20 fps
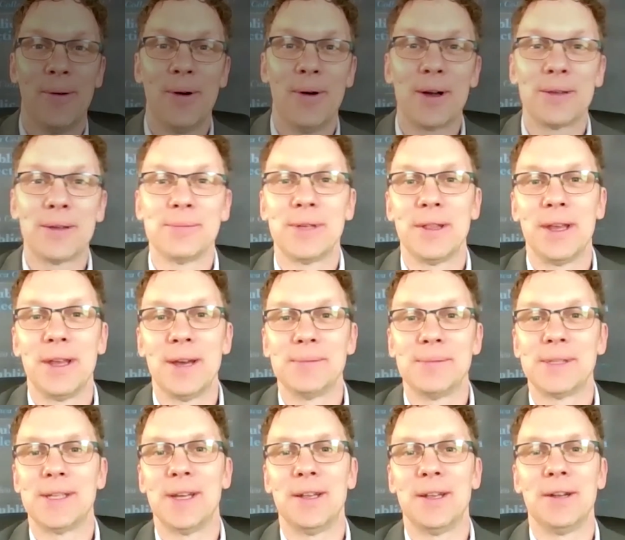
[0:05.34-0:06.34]
Welcome to the
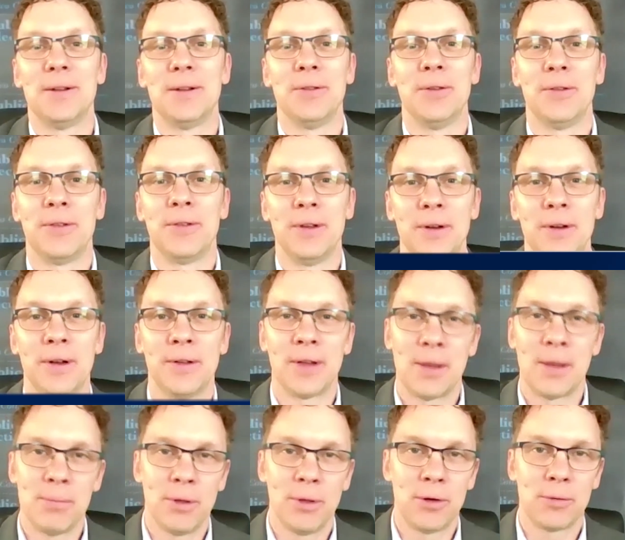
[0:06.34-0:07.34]
Upstate Interview Series.
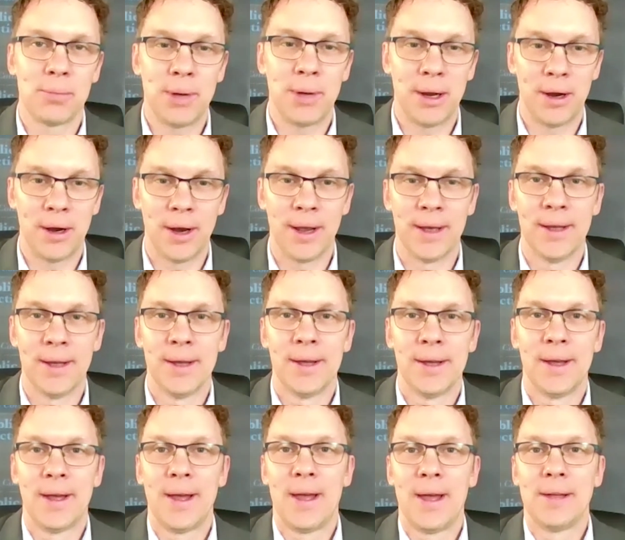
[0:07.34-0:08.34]
I'm Luke Perry.
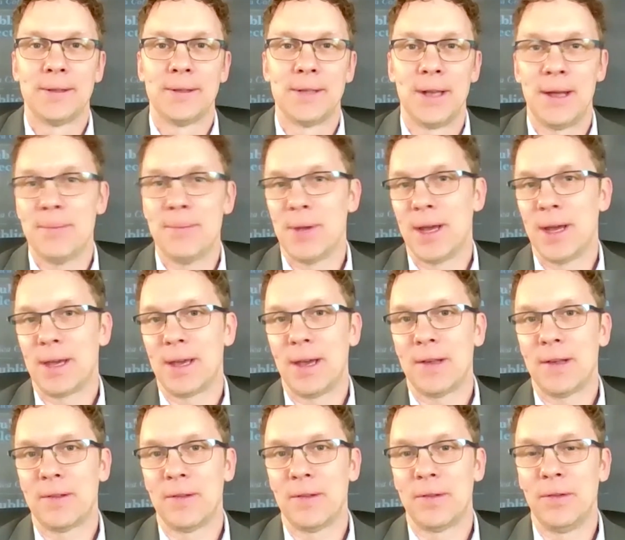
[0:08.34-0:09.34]
Today, my
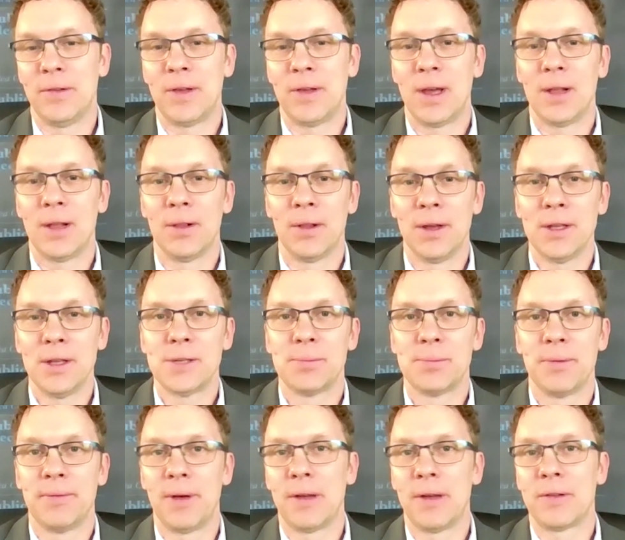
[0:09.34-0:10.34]
guest is Suzanne Lynch,
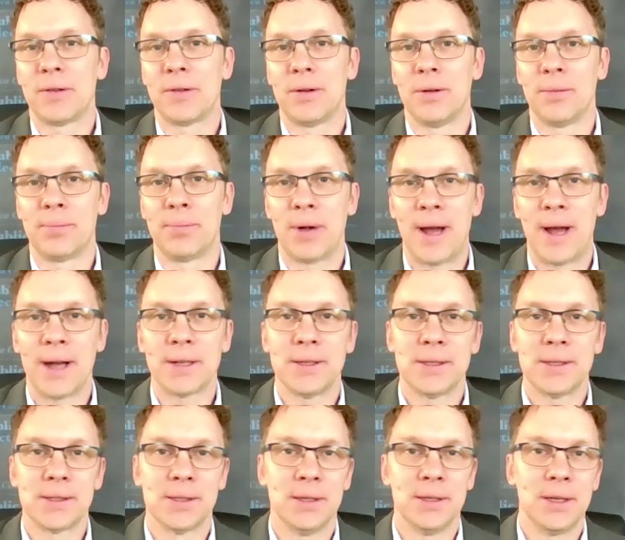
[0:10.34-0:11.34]
Professor of
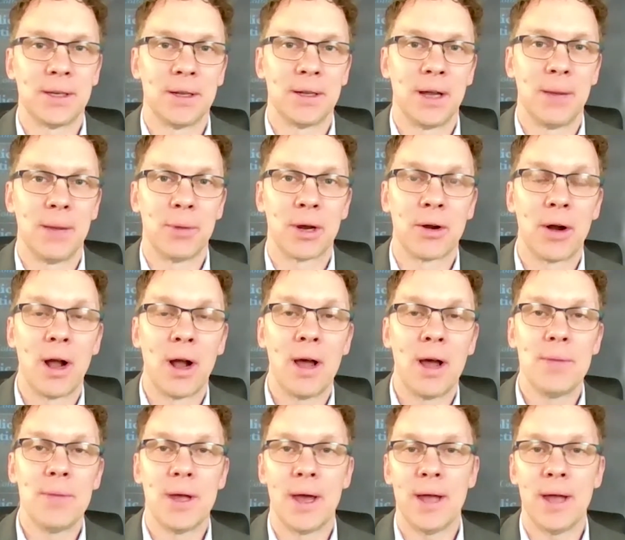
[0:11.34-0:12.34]
Practice and Economic
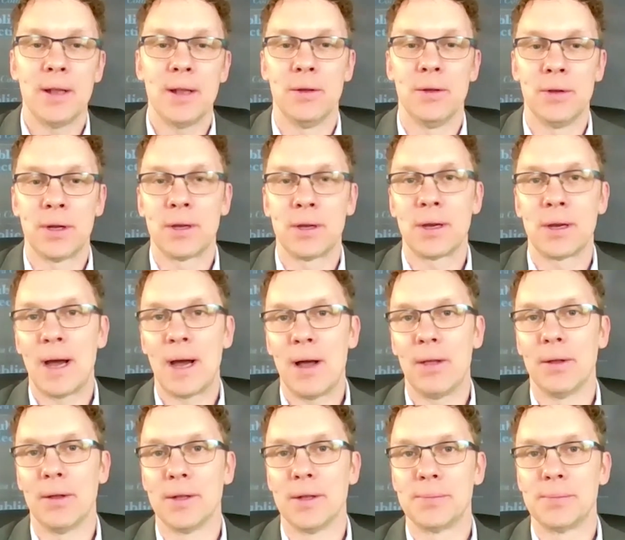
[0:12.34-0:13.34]
Crime at Utica
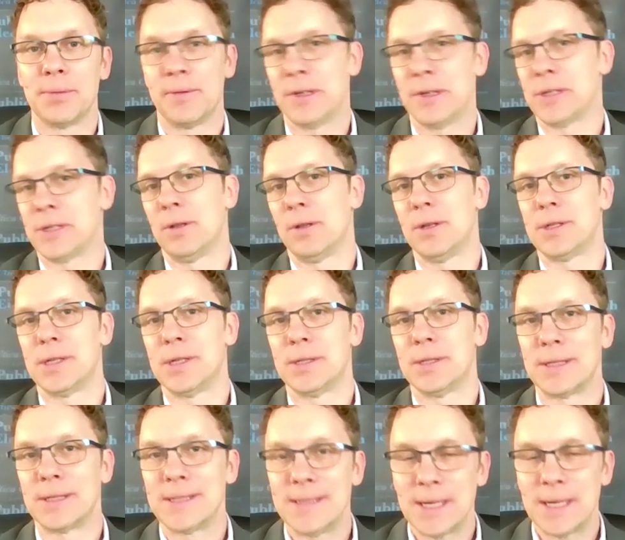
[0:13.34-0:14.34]
College. Professor Lynch has
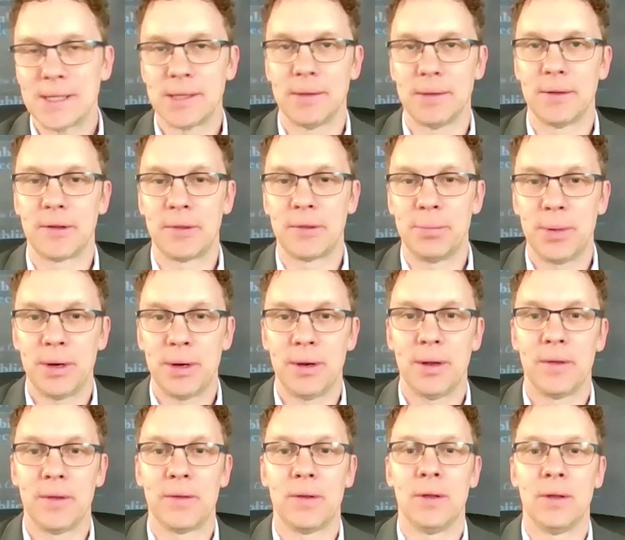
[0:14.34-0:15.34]
extensive
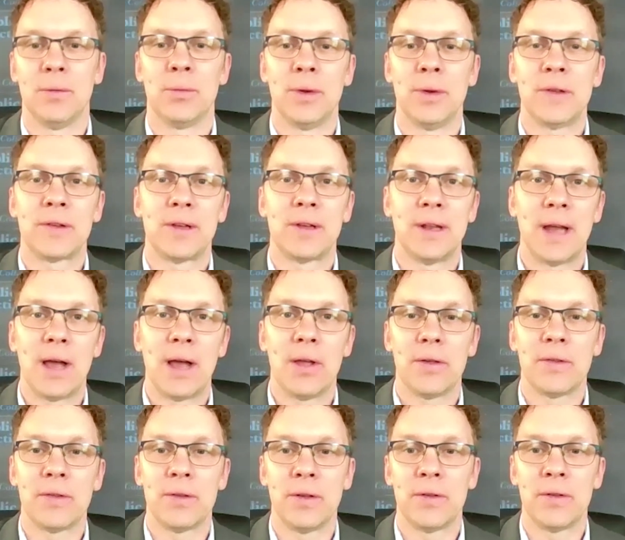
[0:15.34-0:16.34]
experience in risk
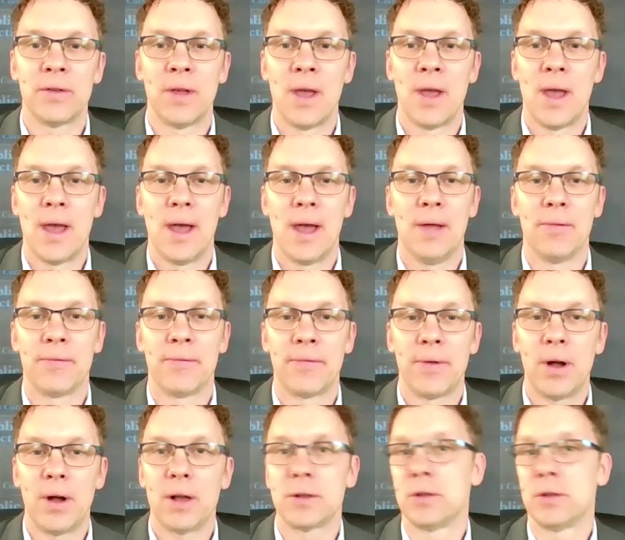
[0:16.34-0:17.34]
analysis and
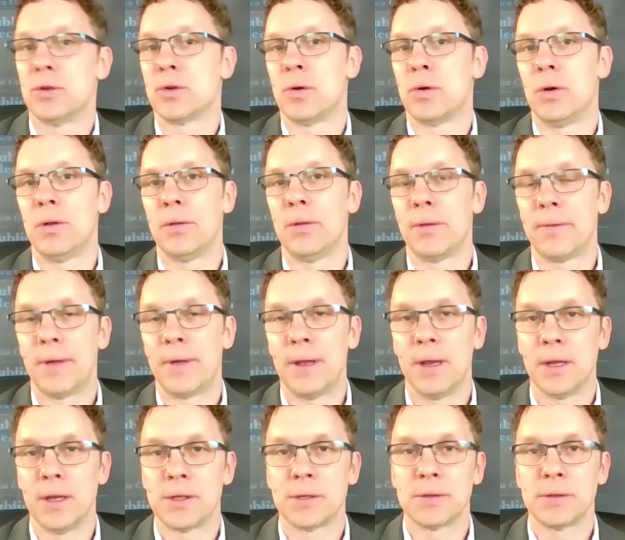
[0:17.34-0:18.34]
fraud control in the
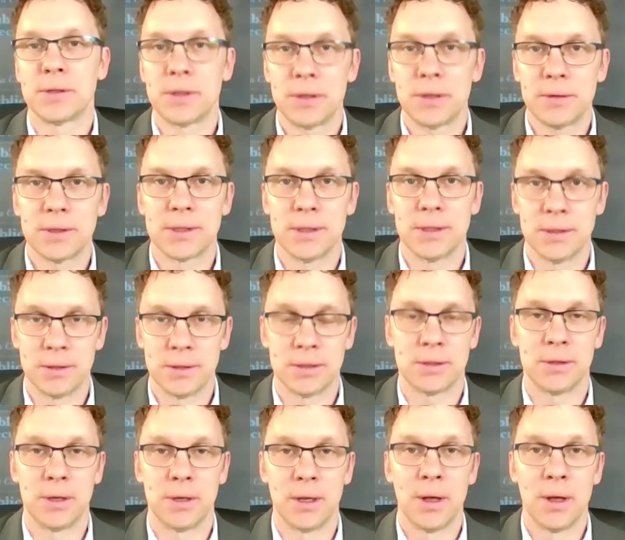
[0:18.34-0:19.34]
financial service
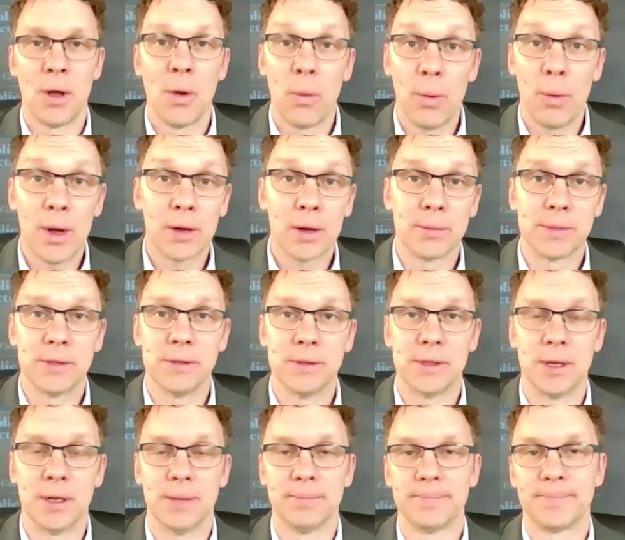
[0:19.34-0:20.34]
industry. Welcome,
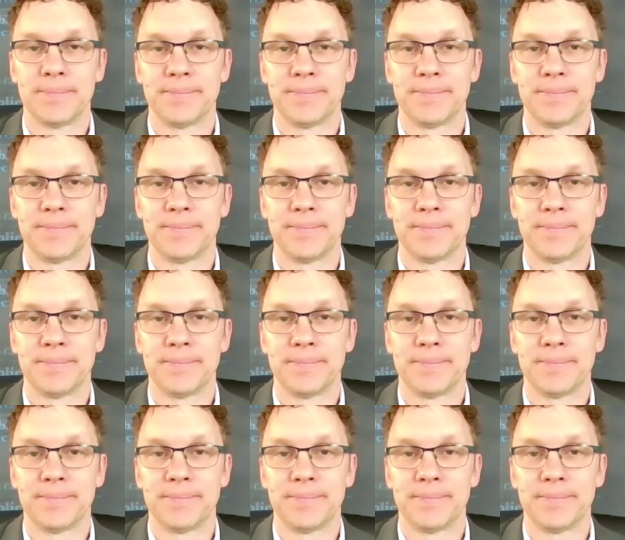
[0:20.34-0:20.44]
Suzanne.